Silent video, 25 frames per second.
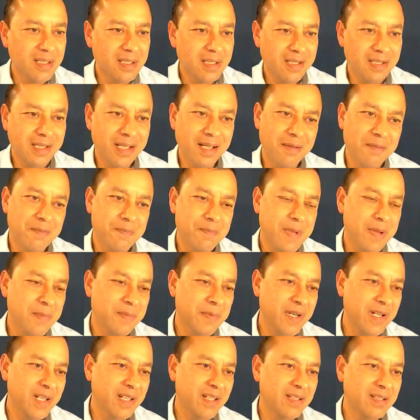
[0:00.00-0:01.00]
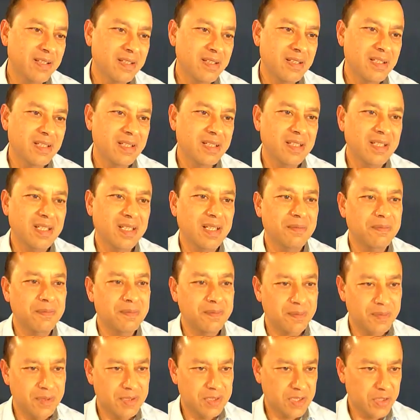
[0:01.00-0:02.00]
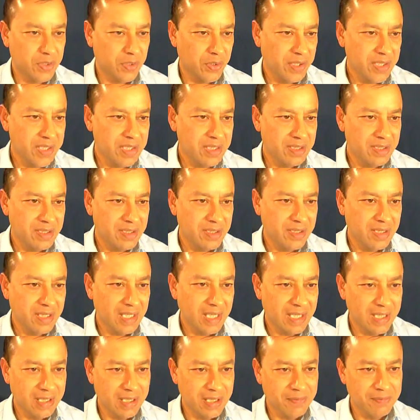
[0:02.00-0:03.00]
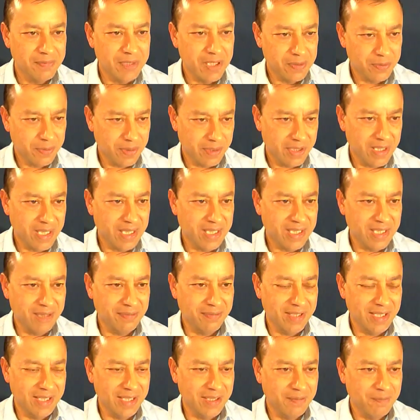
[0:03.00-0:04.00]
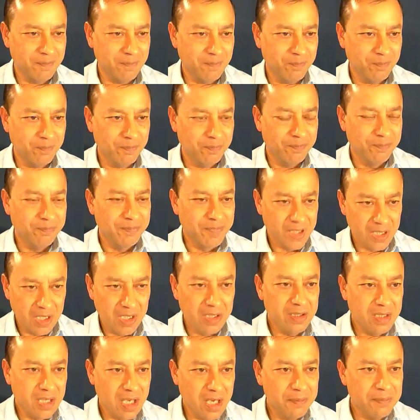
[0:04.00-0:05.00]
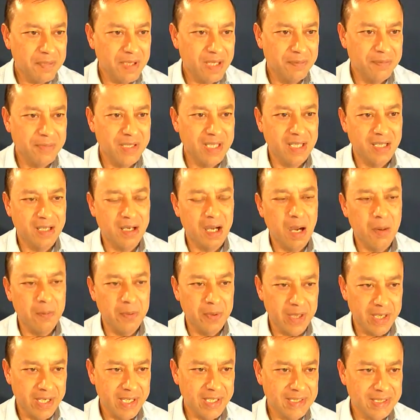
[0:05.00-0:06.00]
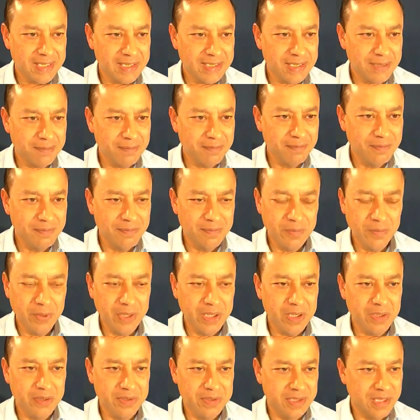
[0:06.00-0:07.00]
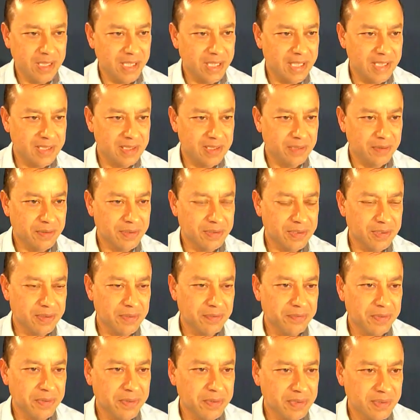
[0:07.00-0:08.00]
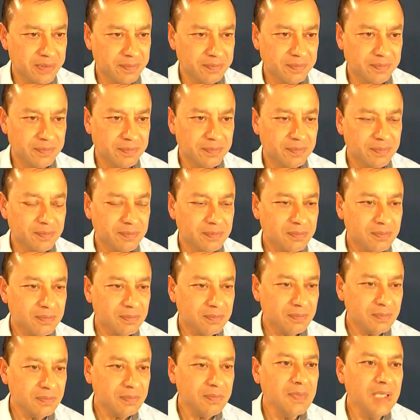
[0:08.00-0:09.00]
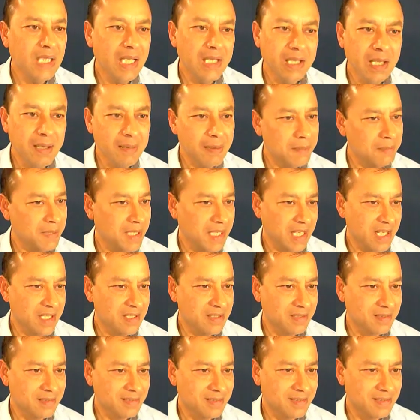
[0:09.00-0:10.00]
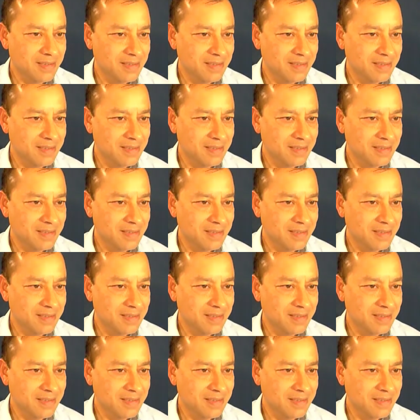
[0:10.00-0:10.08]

you have memory, you have storage, and you have network connectivity on top you have the operating system, Windows, Linux, so on and so forth, and you have applications.